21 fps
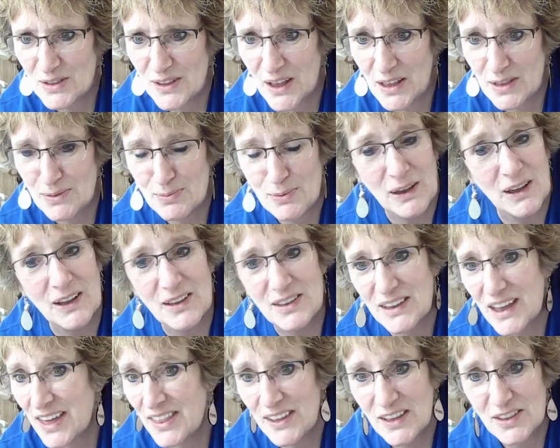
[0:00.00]
And that's because,
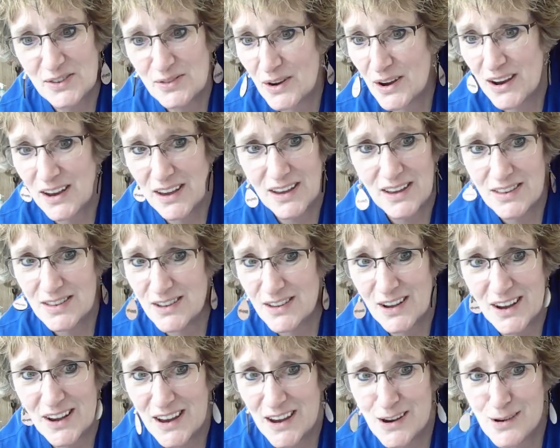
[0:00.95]
yeah, that's right. He's
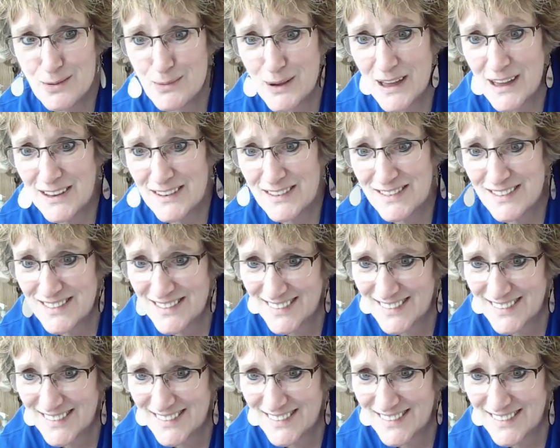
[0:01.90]
not here, man.